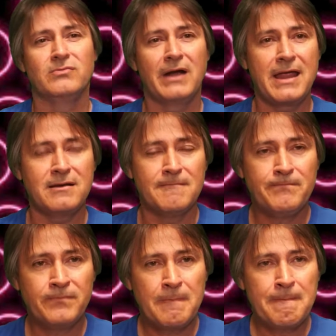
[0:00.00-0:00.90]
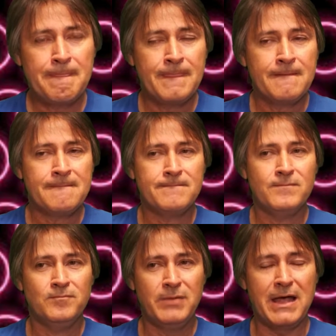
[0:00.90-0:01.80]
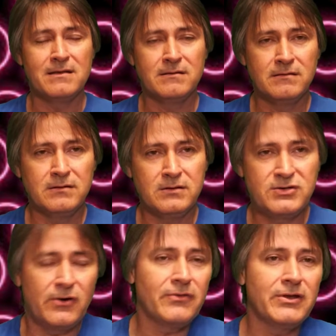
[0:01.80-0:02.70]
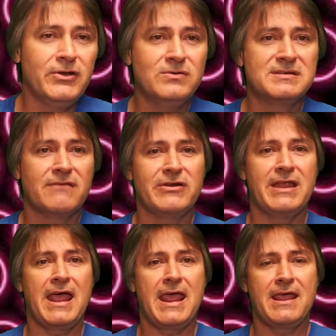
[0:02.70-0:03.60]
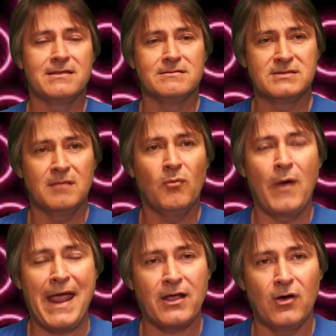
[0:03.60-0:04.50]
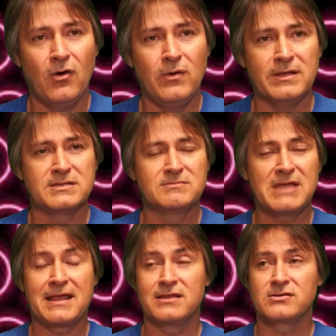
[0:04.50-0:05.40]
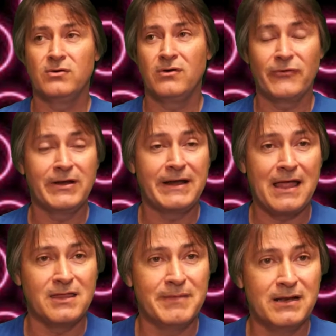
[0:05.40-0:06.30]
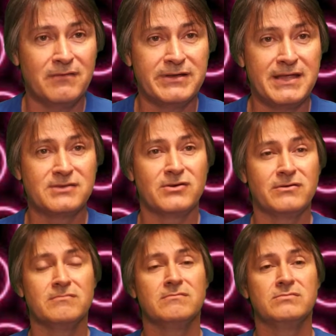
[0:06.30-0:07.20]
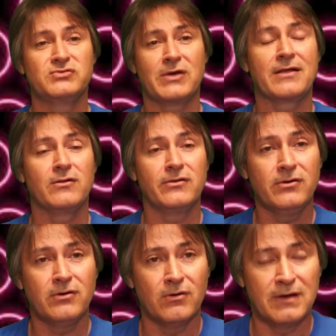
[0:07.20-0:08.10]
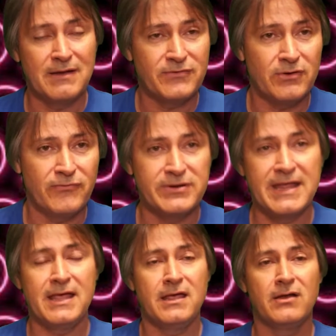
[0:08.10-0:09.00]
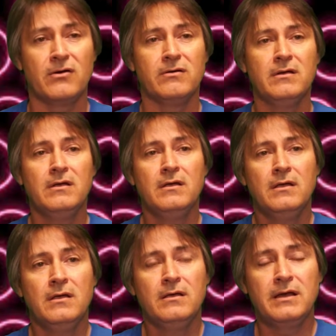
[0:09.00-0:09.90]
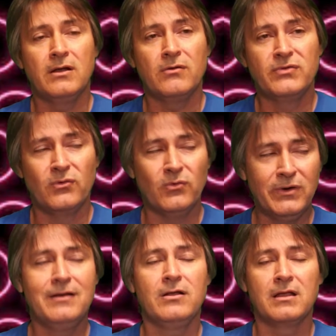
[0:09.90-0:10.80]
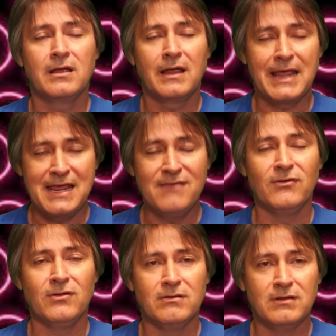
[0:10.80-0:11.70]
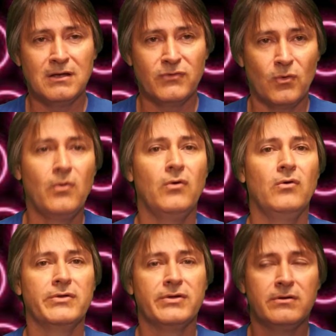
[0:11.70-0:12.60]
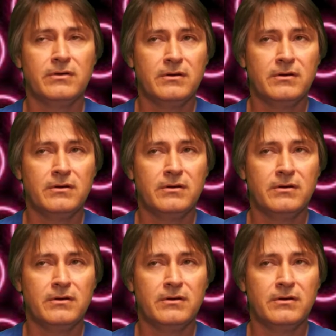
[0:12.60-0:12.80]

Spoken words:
right? But you turn on the news every day and some wacko is taking his girlfriend out in the middle of a desert and strangled her or left her for dead, or, the real evil of the world.